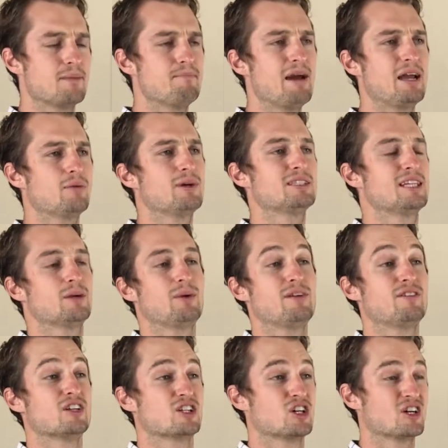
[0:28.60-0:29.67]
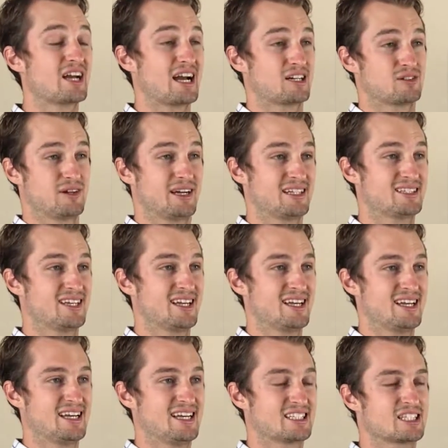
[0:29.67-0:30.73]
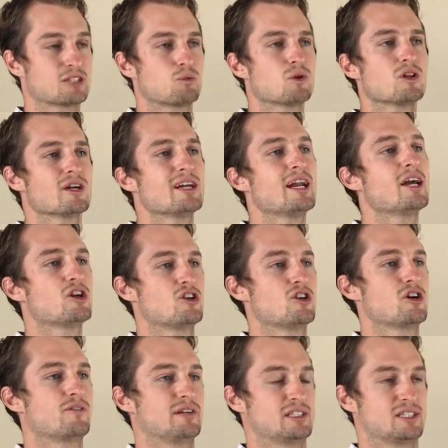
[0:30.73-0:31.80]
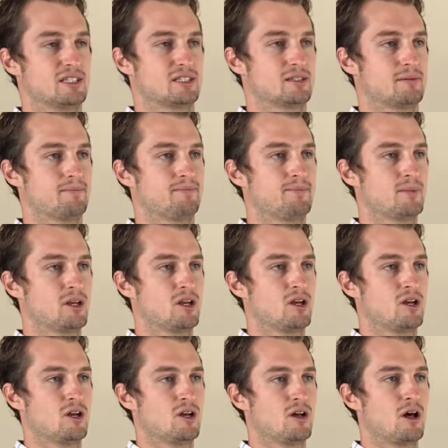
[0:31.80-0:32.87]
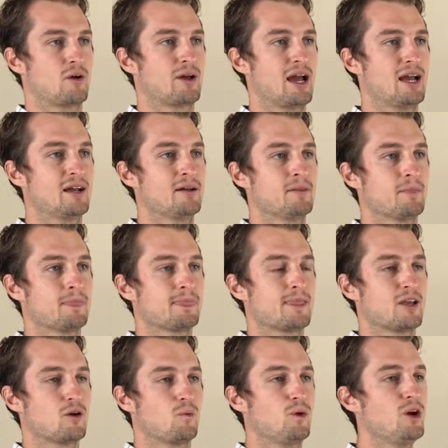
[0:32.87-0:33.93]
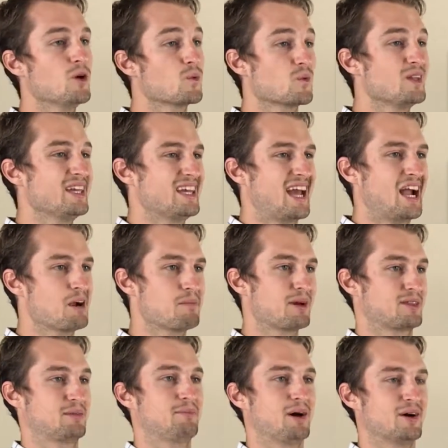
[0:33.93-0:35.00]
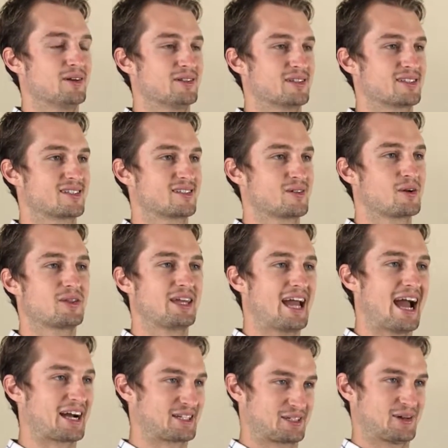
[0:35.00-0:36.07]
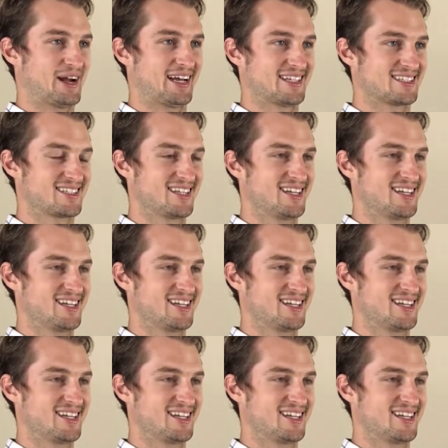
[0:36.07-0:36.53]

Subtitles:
the main reason that we even took x-rays is because we're looking at your nervous system. Okay? We don't really care about the bones or the x-rays,